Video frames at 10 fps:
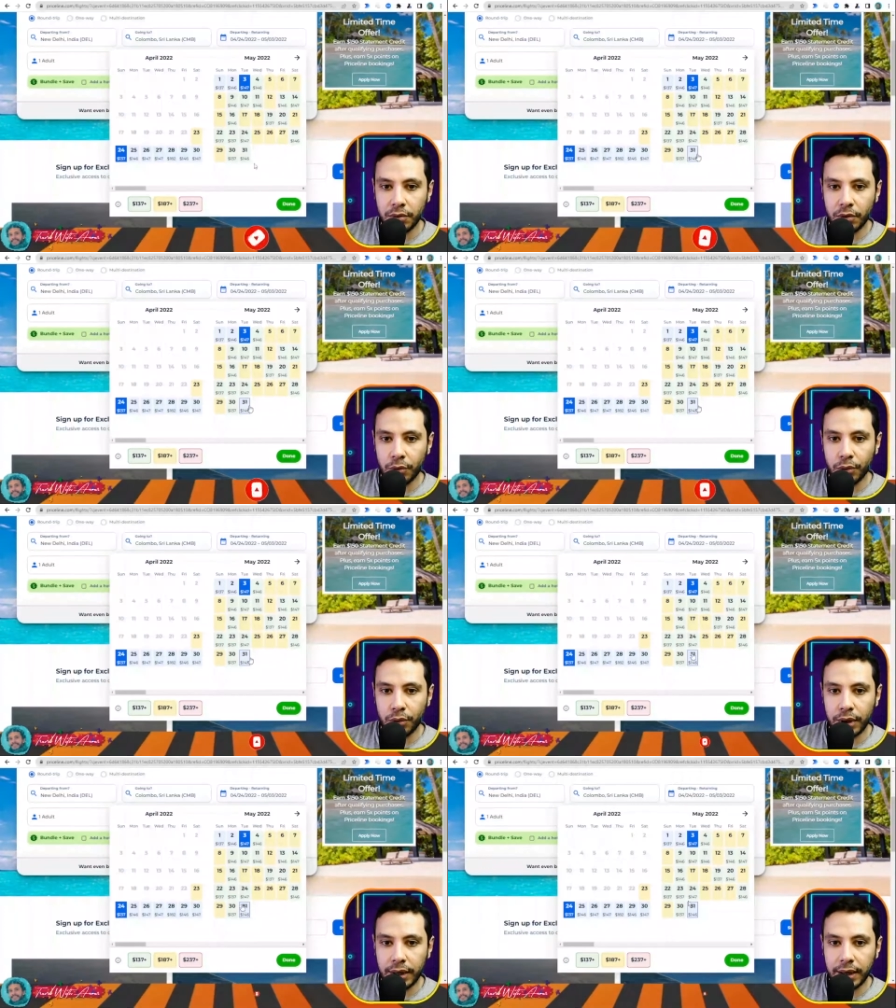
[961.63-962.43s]

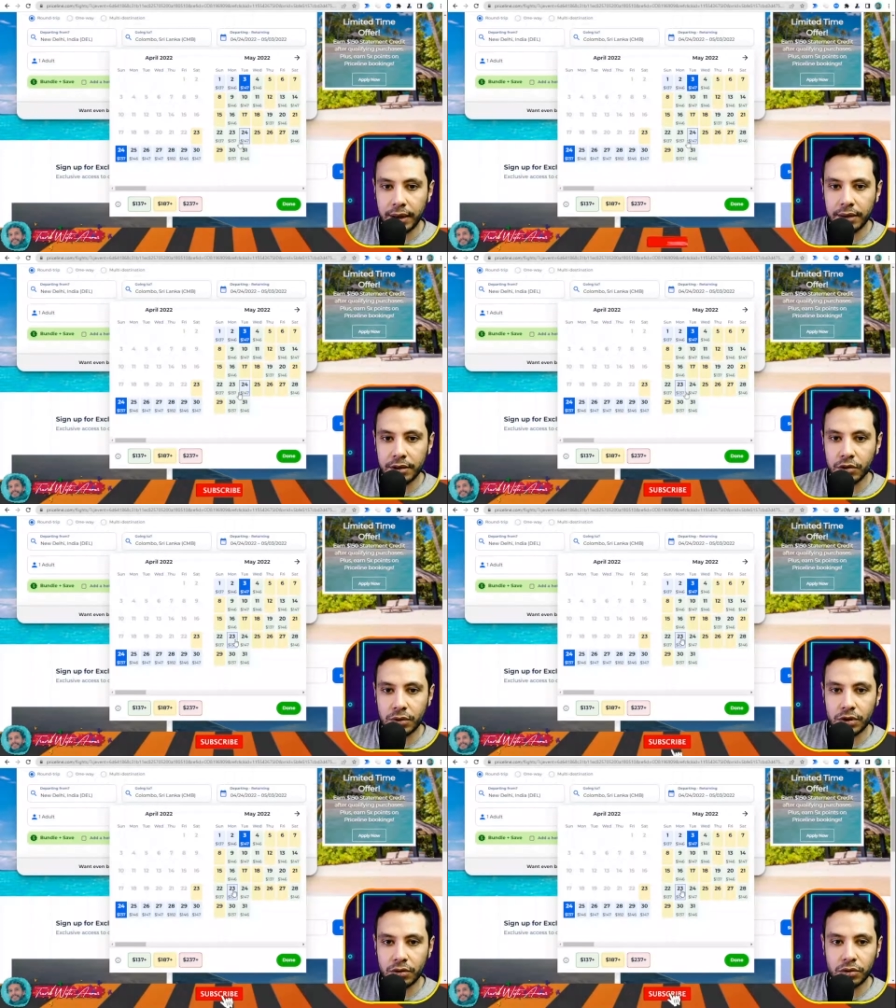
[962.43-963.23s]
this
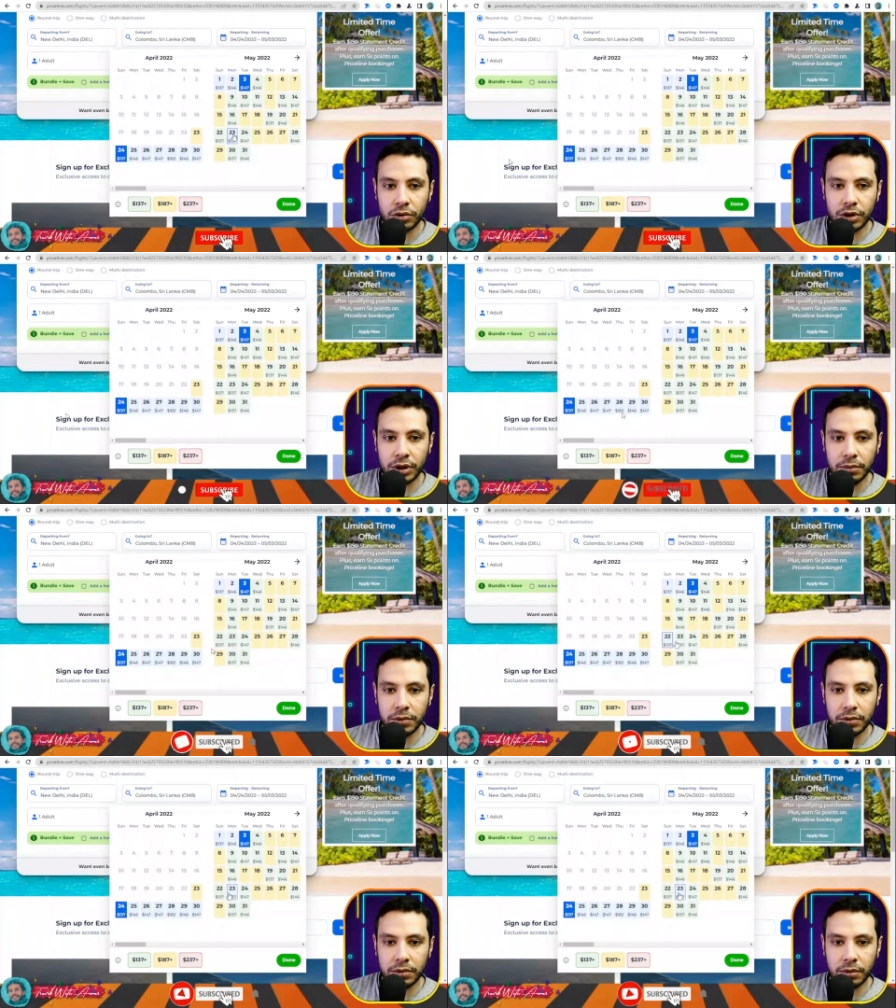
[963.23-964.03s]
one is also cheap,
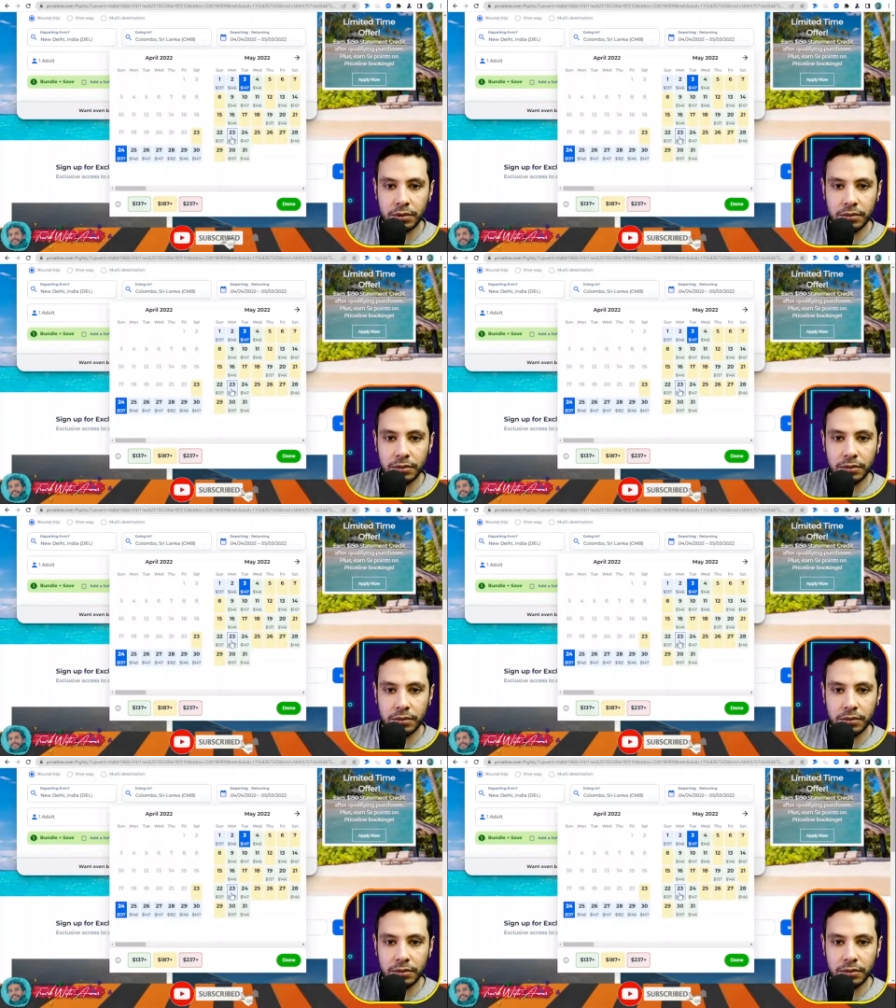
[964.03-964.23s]
so